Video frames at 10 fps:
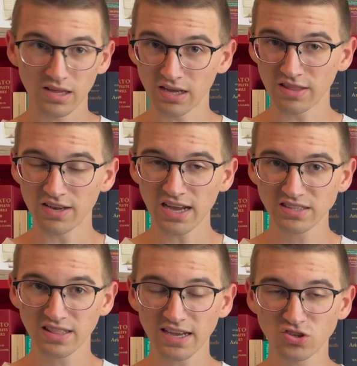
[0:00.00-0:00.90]
In the
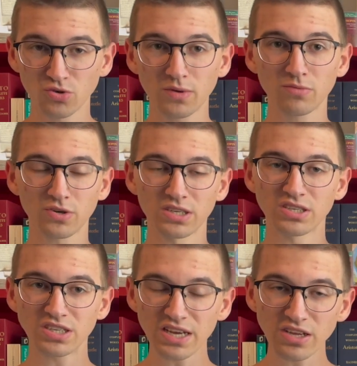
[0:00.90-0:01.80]
next lecture, we will
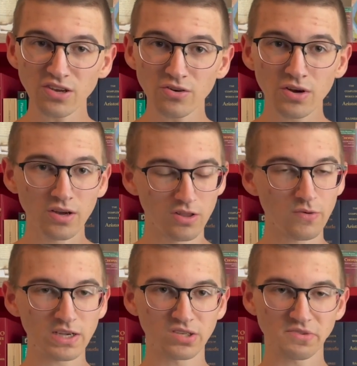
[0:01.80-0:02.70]
continue the
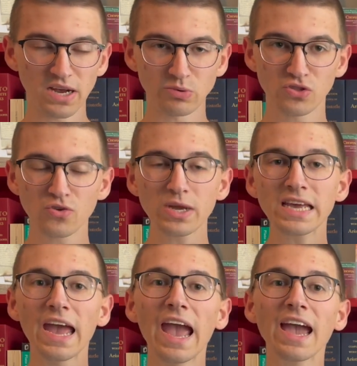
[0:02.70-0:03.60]
rest of chapter
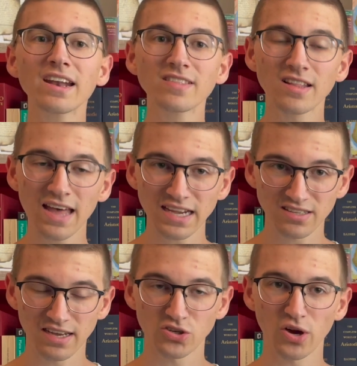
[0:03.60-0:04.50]
3, and in the last
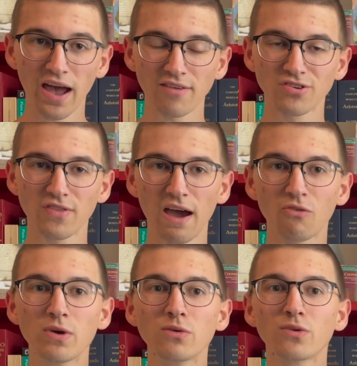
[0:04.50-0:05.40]
lecture after that,
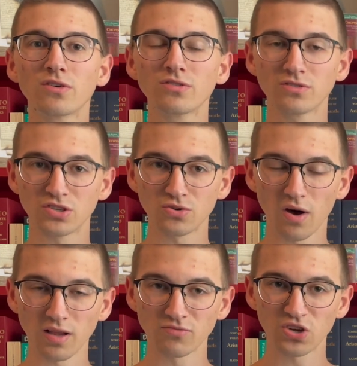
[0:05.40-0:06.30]
we will do
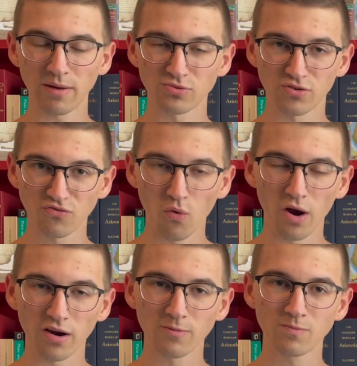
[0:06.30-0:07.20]
all of chapter
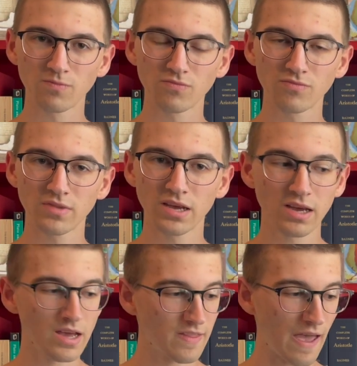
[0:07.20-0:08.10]
4.
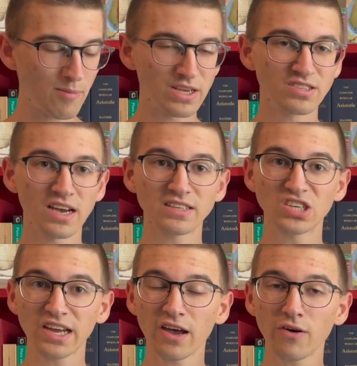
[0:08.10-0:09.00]
That being said,
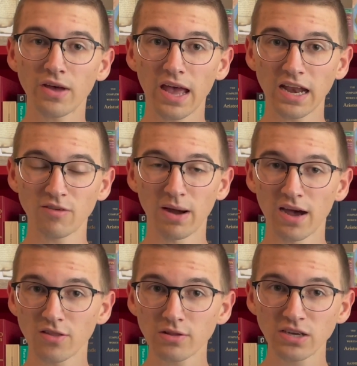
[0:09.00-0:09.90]
check out any of my
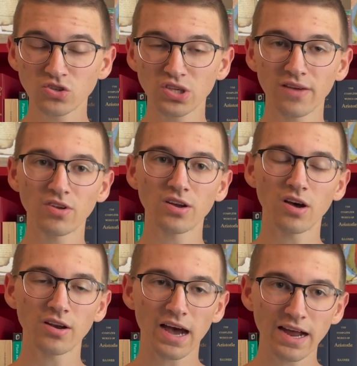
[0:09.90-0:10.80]
other lectures I've done
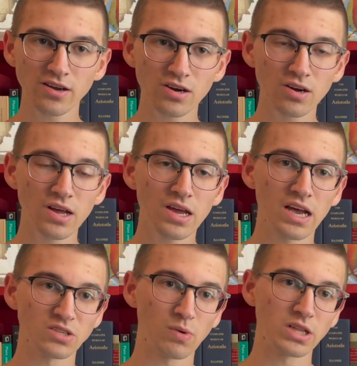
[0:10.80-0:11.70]
on Heidegger,
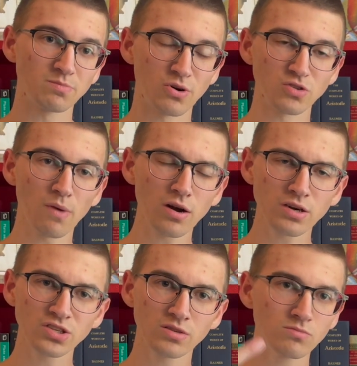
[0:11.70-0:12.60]
as well as
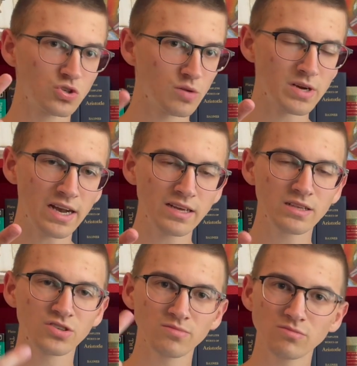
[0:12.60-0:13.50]
postmodernism, German
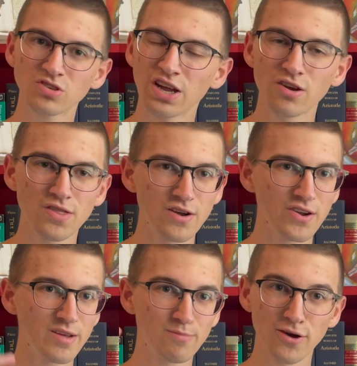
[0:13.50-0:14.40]
idealism, gender
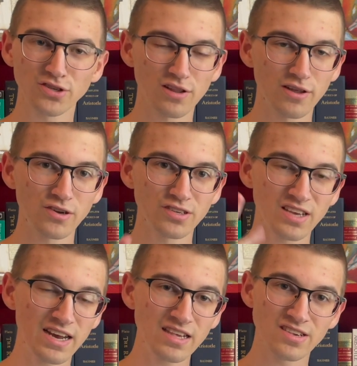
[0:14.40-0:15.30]
theory, post-colonial
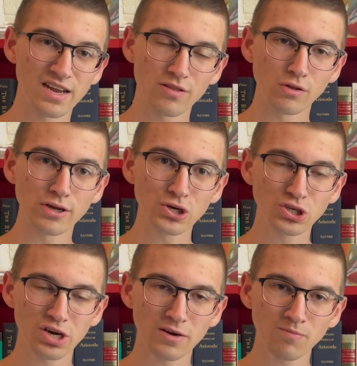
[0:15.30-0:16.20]
studies, and other
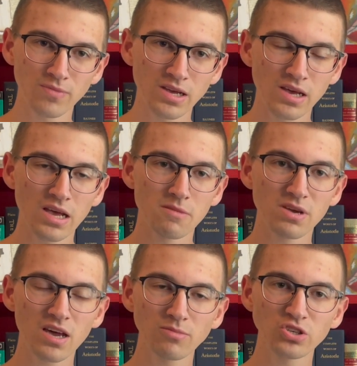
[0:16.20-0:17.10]
literature.
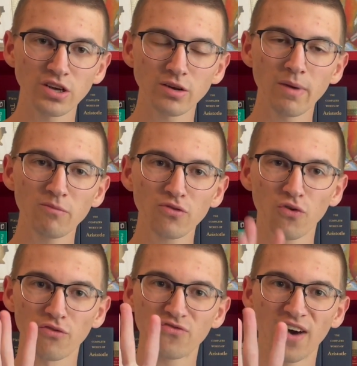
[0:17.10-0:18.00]
Become a channel member
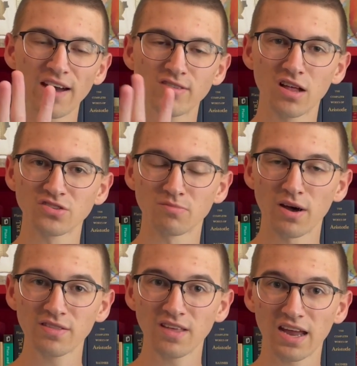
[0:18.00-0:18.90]
for $5 a
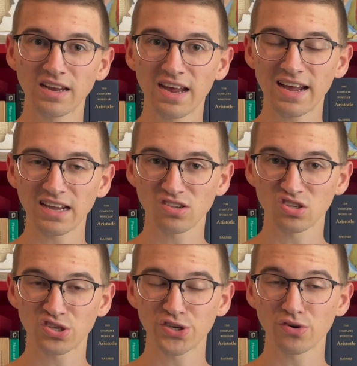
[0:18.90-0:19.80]
month and gain access
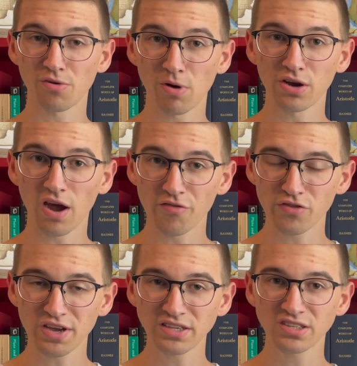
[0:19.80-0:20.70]
to, among other
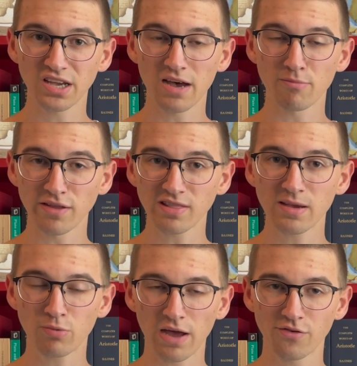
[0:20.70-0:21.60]
things, a monthly
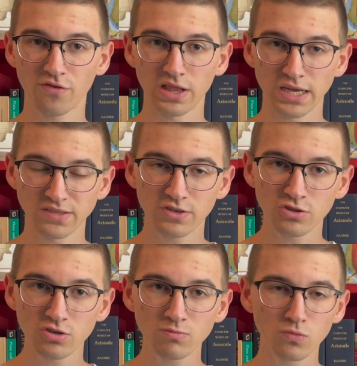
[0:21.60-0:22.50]
private philosophy
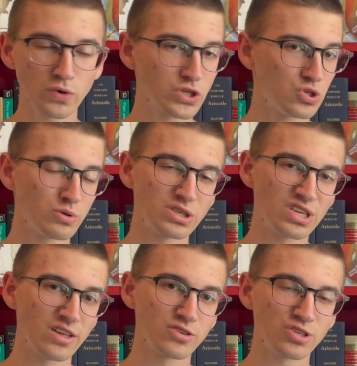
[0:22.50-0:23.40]
Zoom, which you can
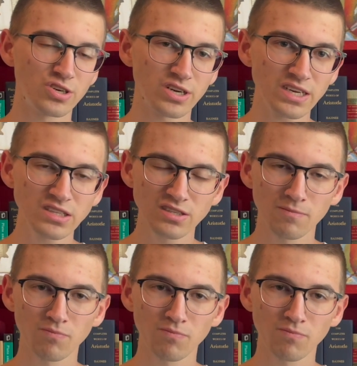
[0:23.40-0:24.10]
tailor to your needs.